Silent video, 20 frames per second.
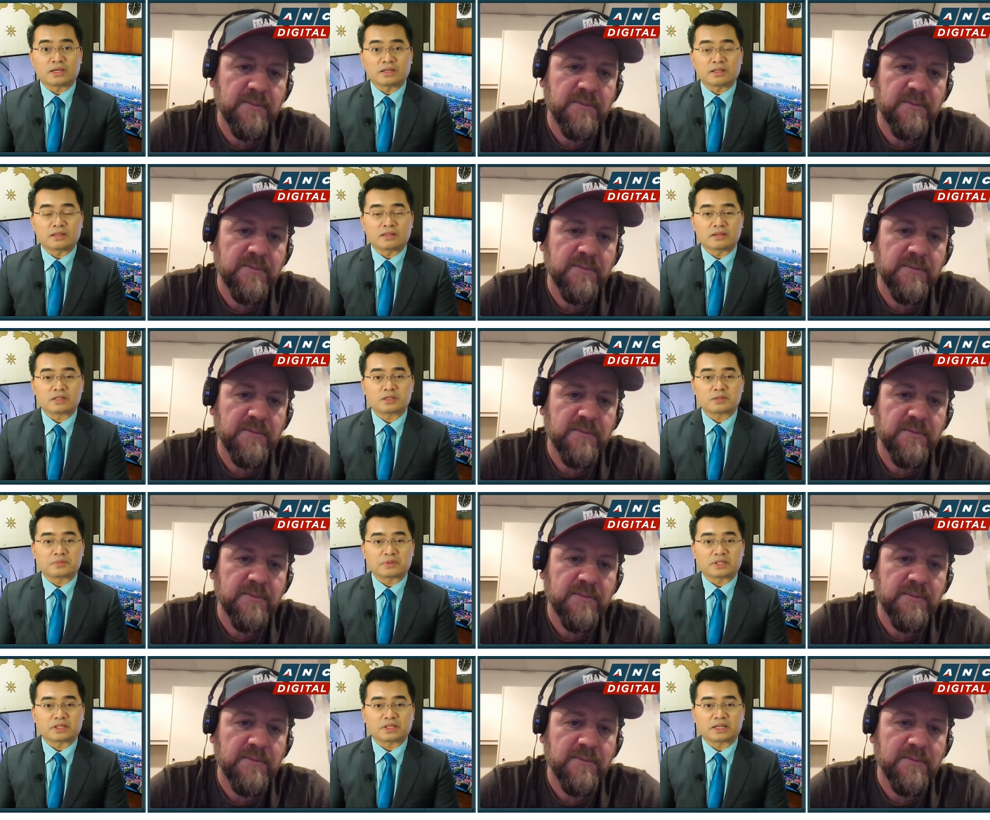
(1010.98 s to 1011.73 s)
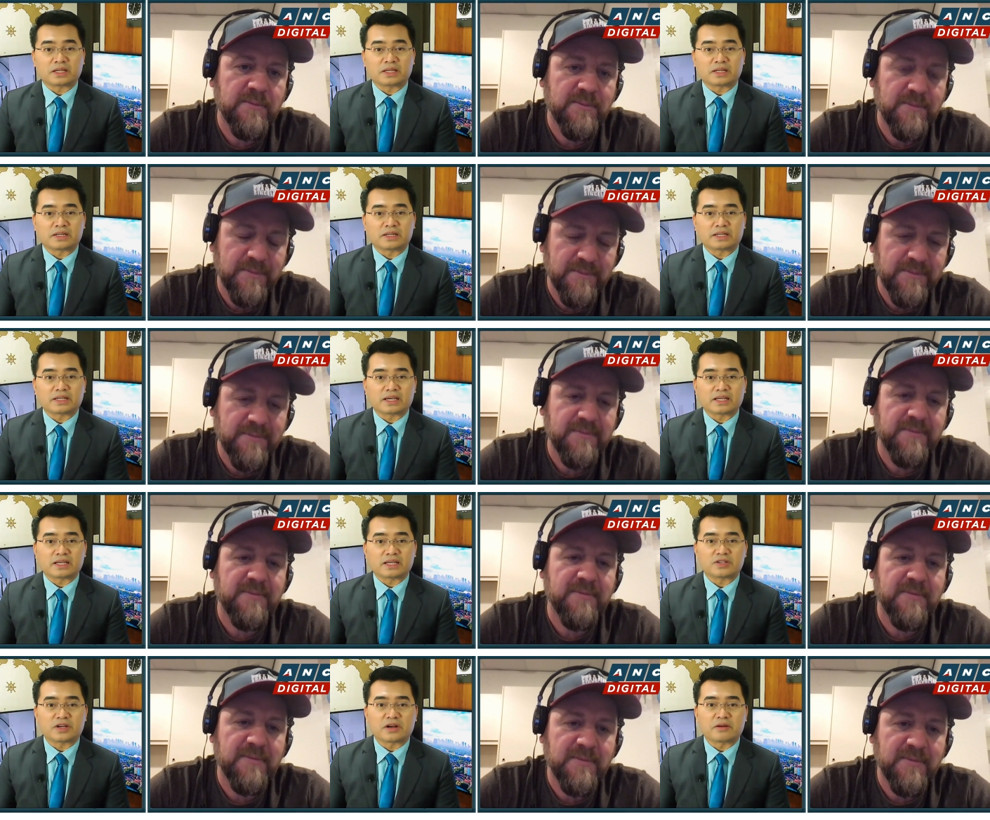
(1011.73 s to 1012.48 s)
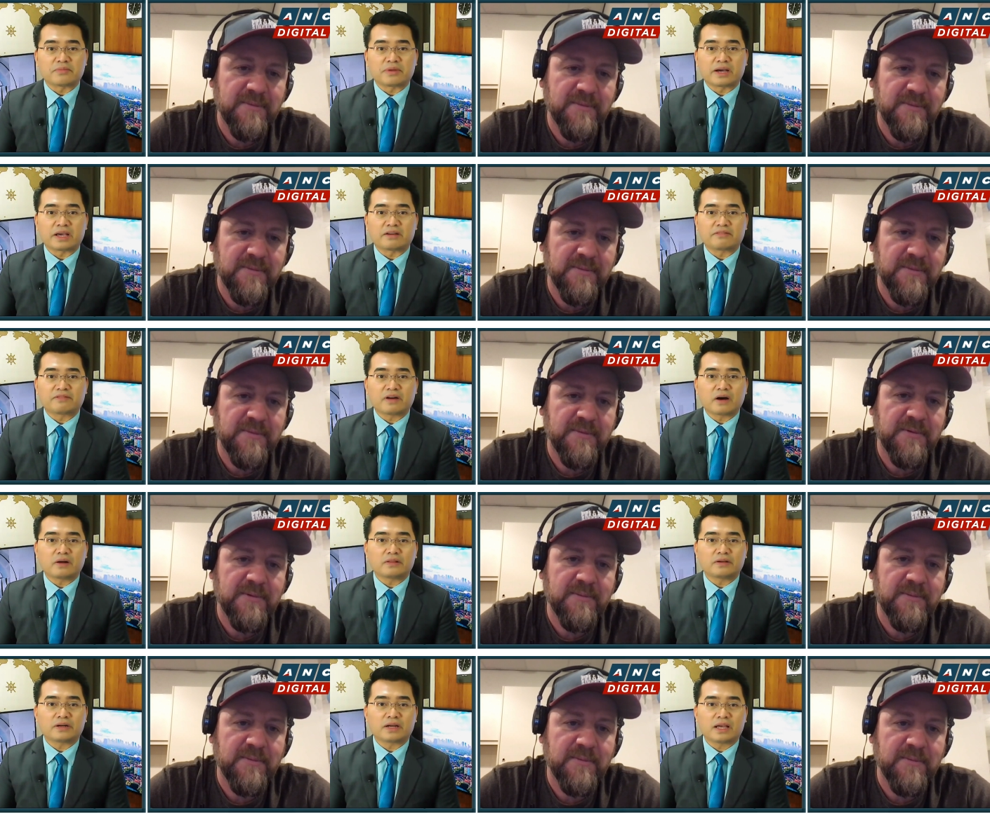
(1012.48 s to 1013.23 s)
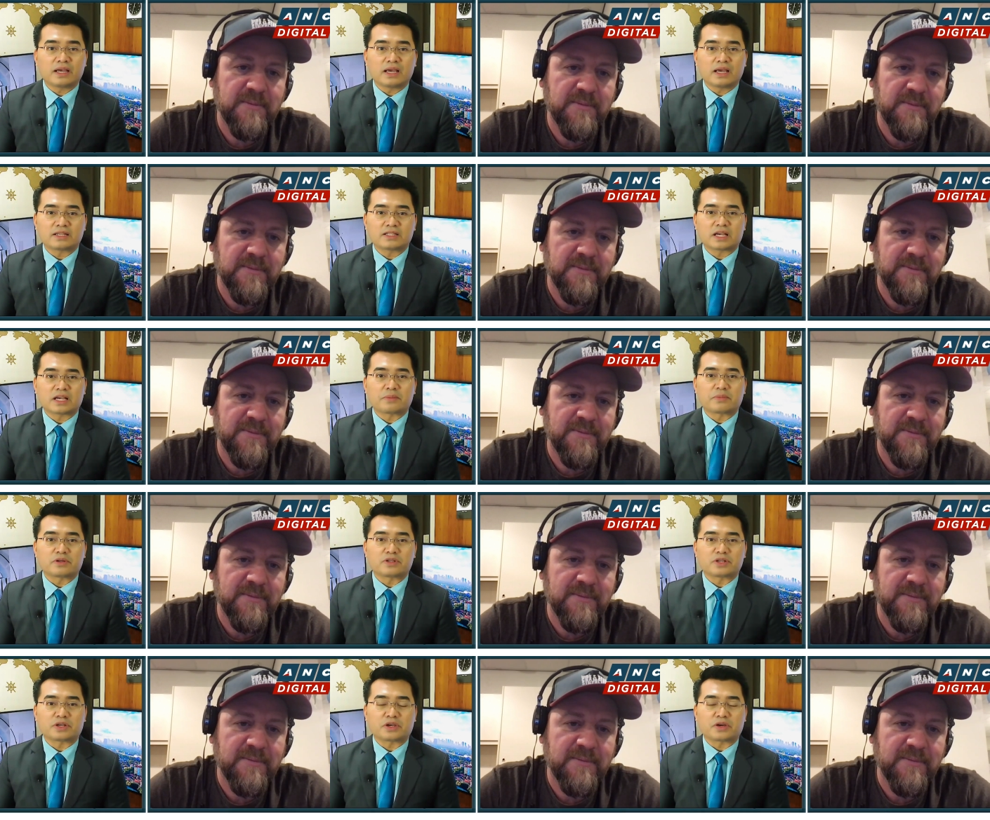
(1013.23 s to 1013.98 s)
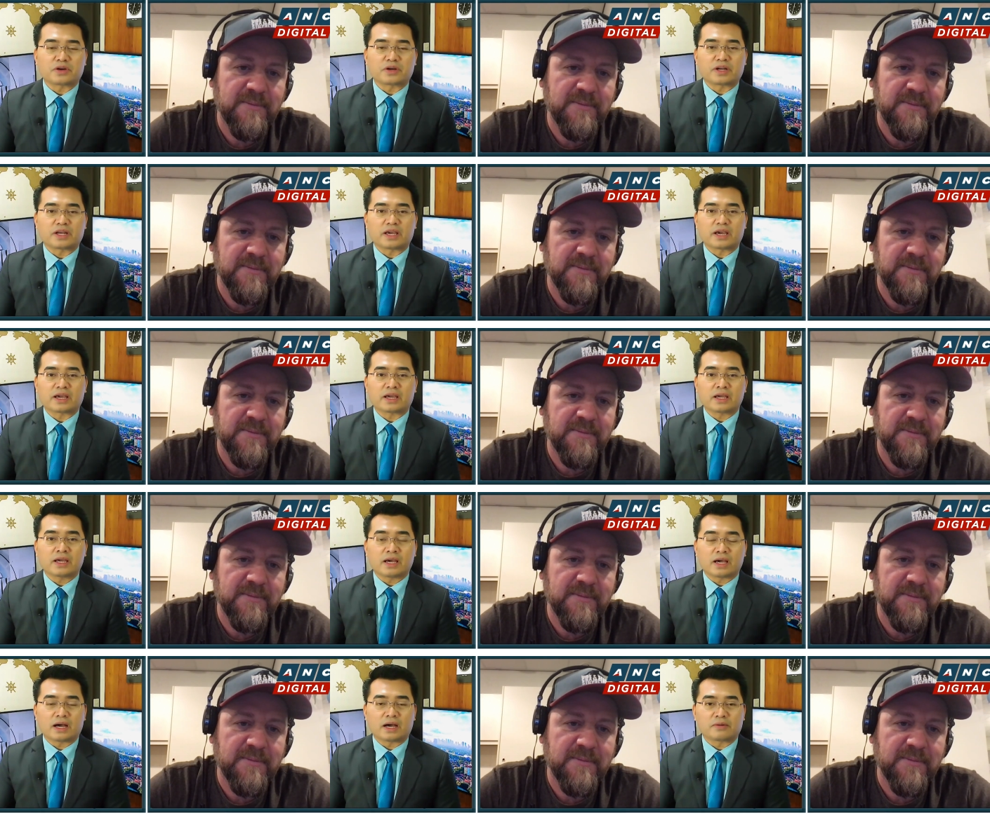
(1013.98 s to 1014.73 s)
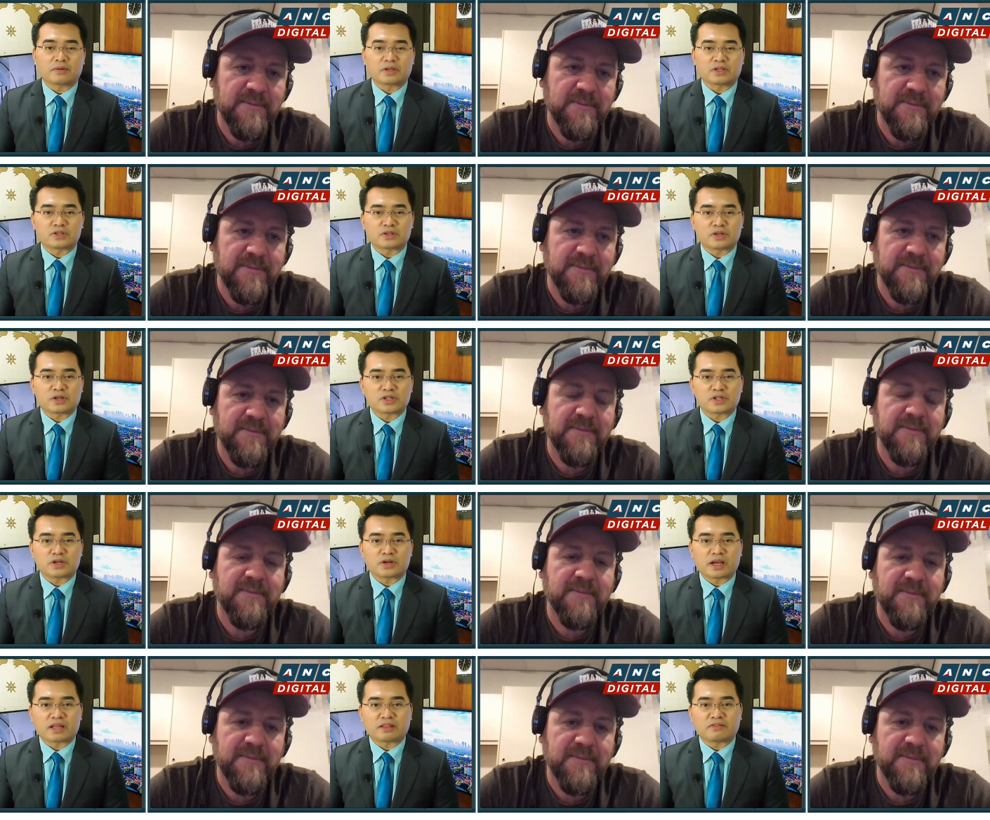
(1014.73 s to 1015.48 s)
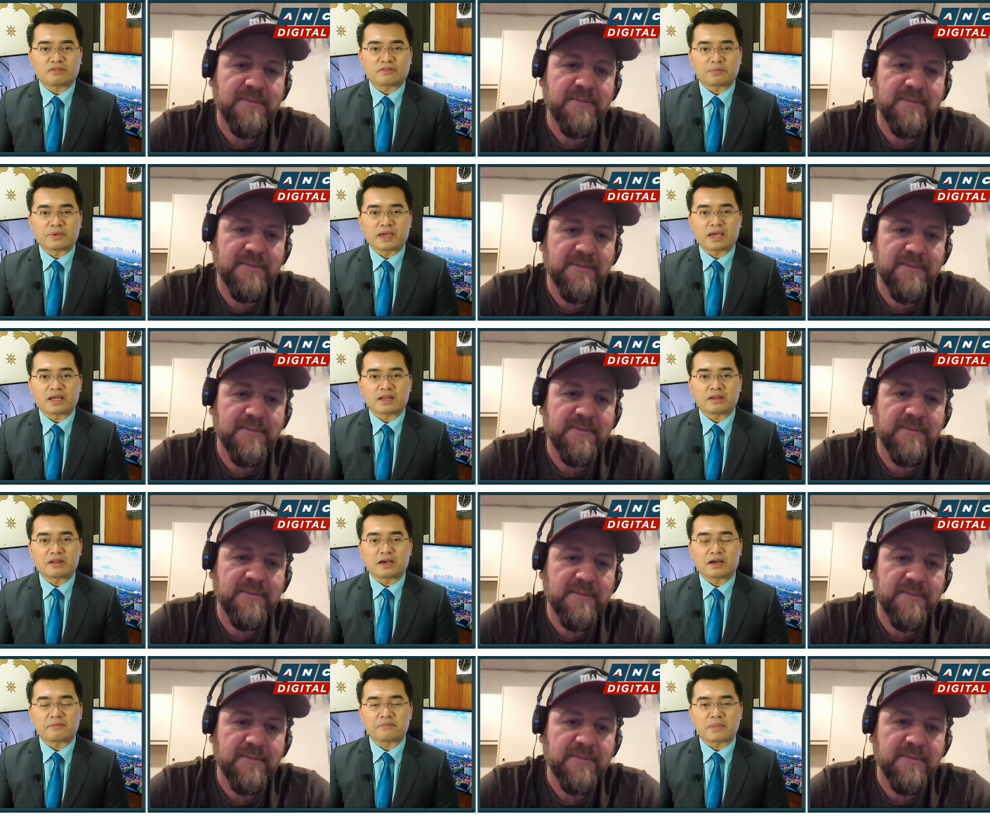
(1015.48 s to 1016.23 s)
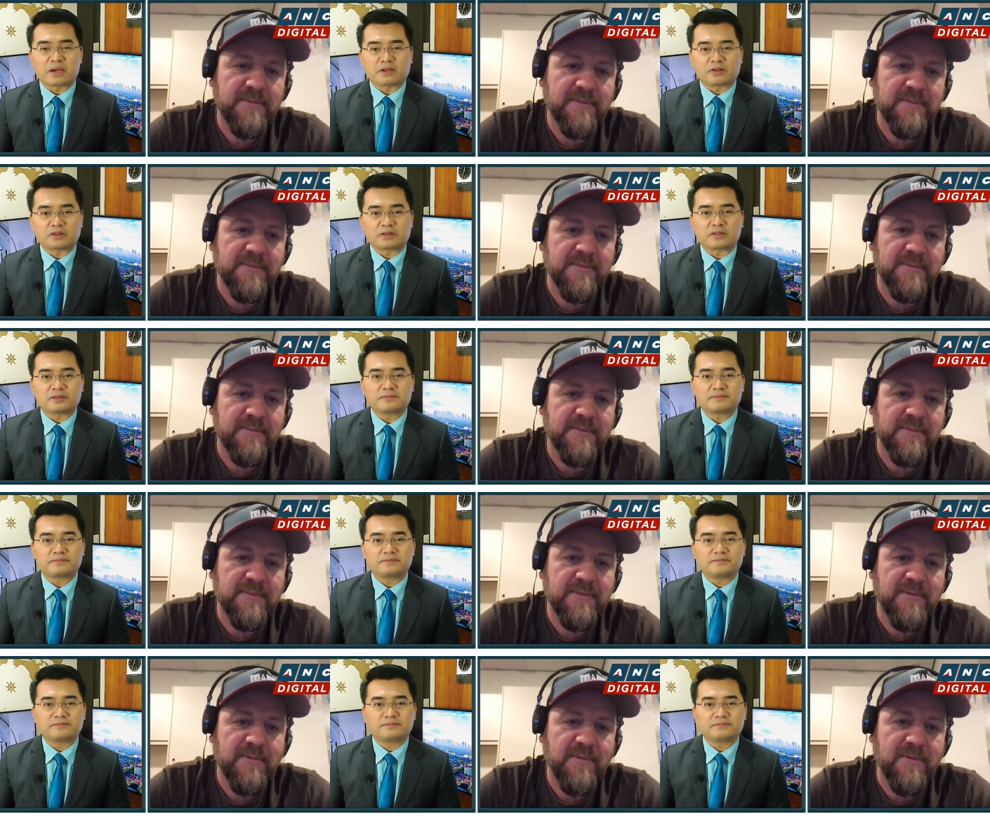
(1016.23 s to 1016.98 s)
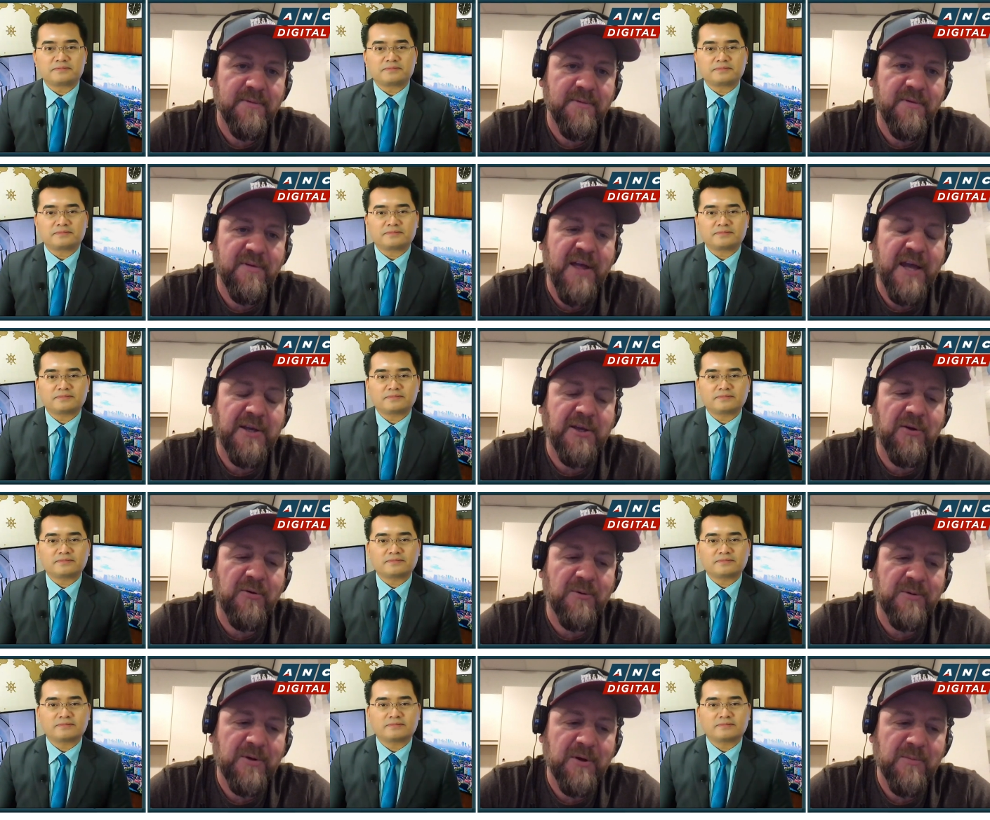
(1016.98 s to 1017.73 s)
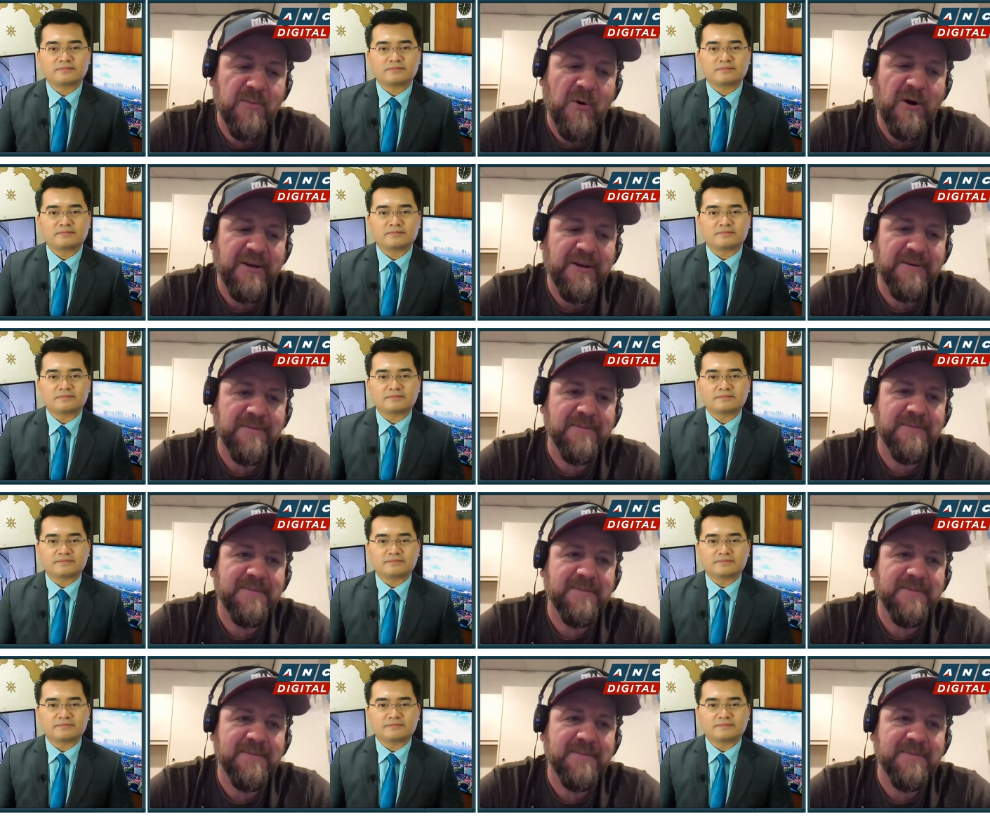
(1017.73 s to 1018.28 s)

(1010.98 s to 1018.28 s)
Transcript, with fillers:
Speaker 1: in this particular case. Jeremiah Fowler, cybersecurity uh, researcher at V P N Mentor. Thank you. Good morning.